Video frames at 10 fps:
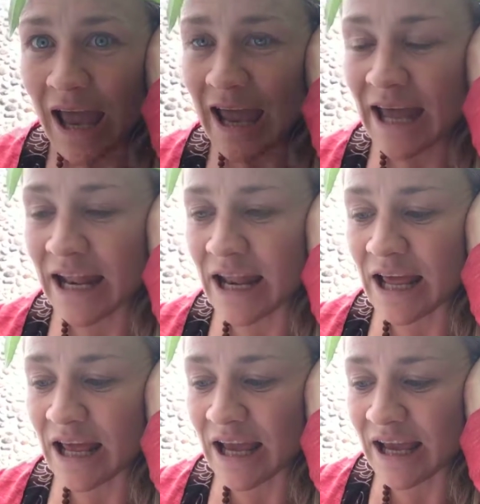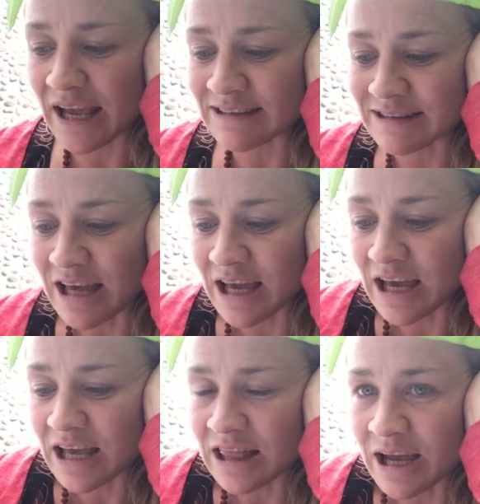And it's
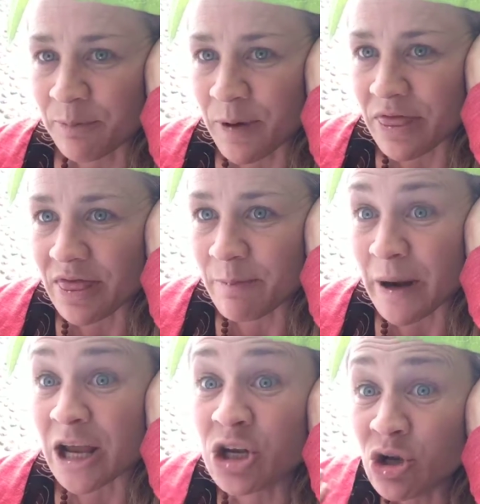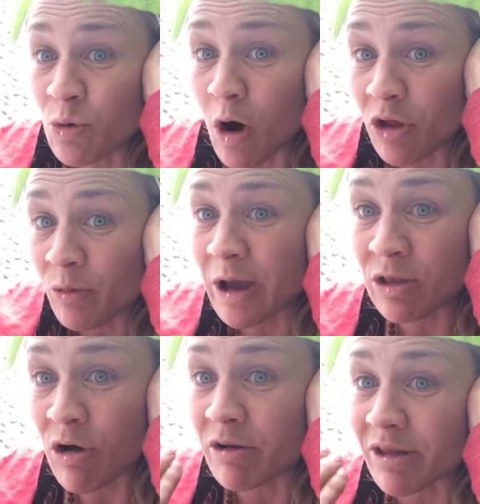but I knew all the way
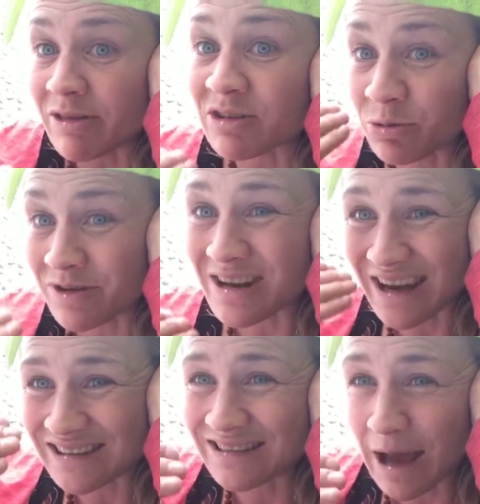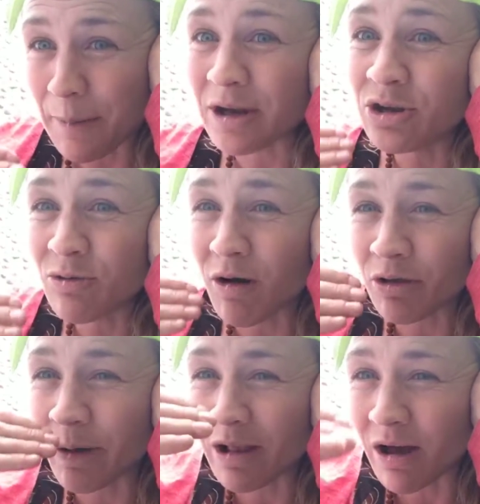along that this was the next step. I knew all
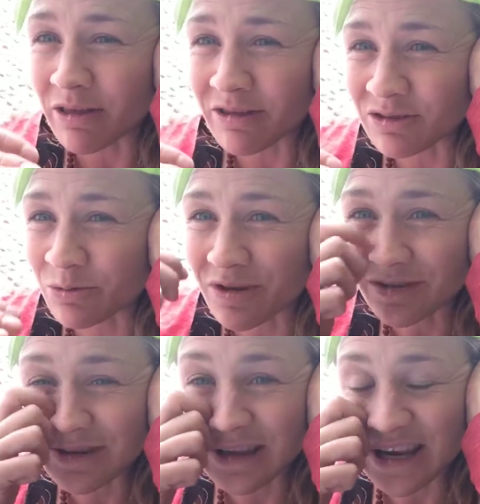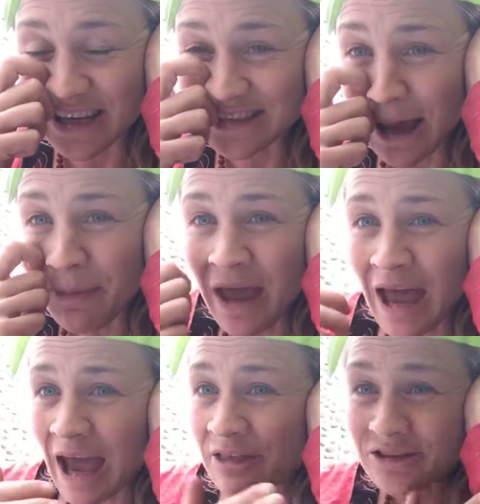the way along that this was the next step.
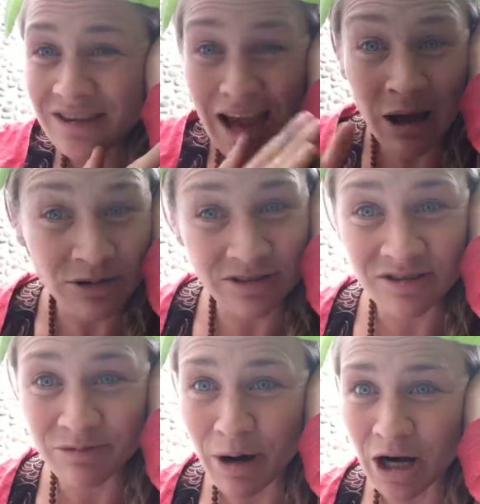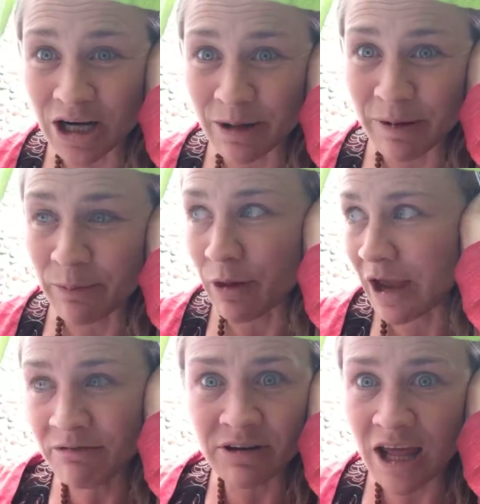And there's thousands of marketing people
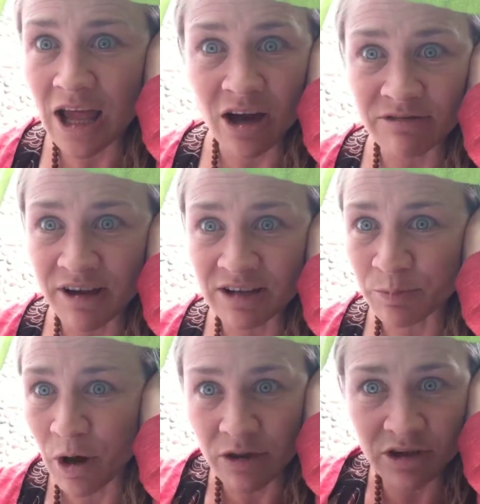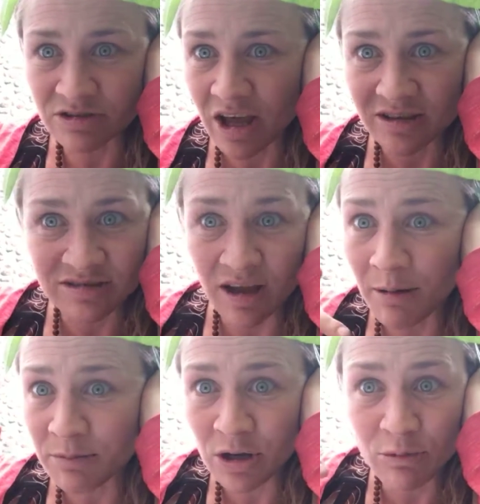every day on Facebook. There's
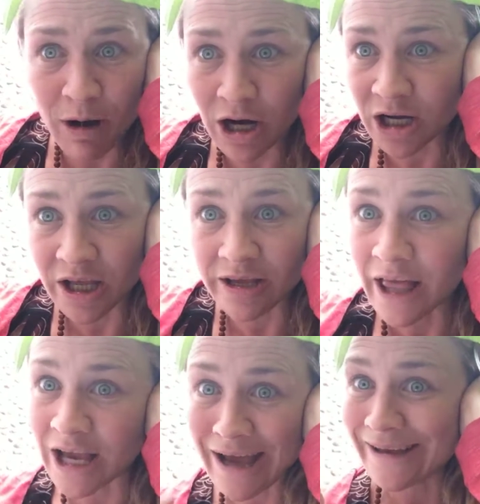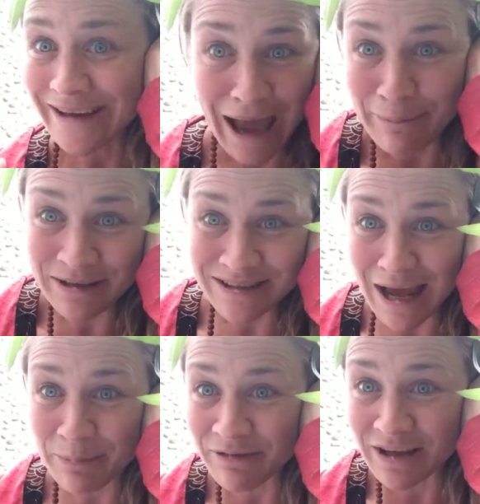some new marketing, happy
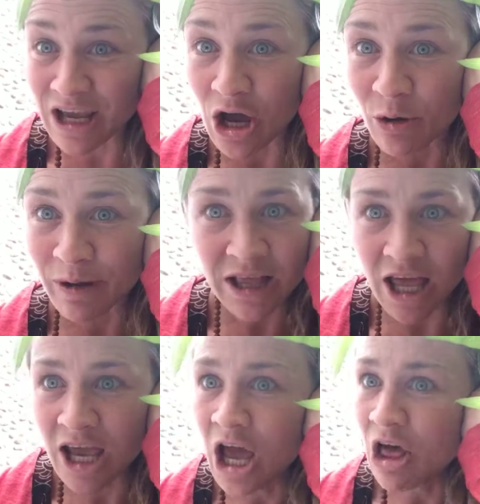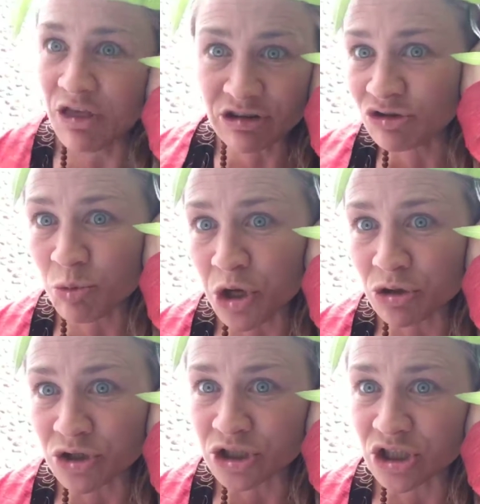snappy video being this is what
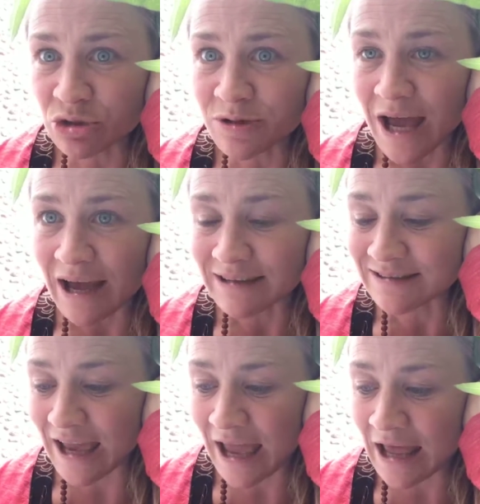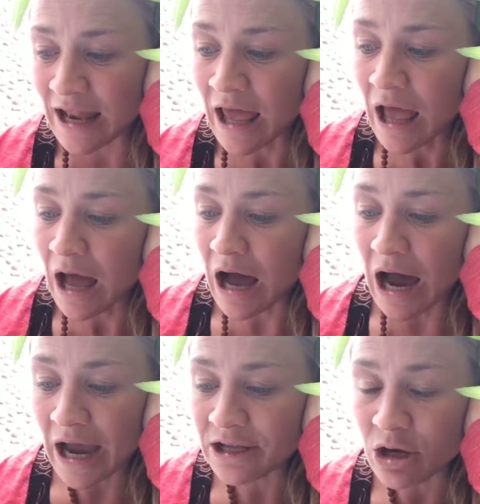you should do next. And
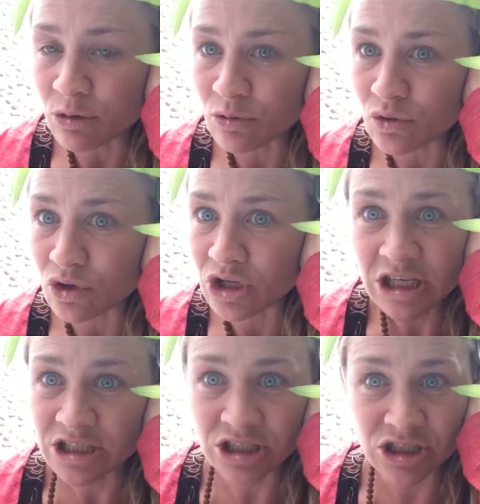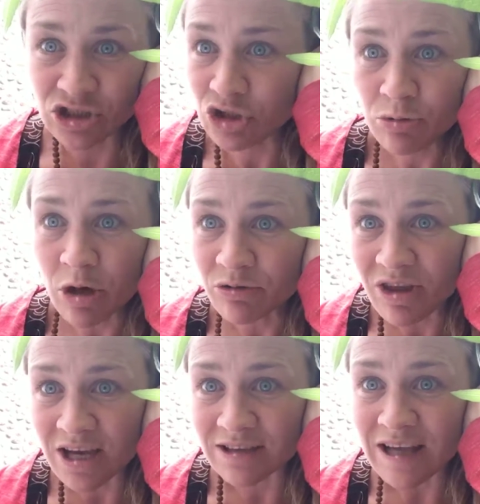I don't need to do those
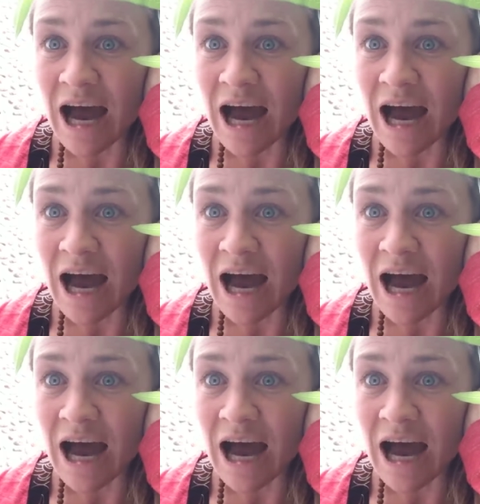things.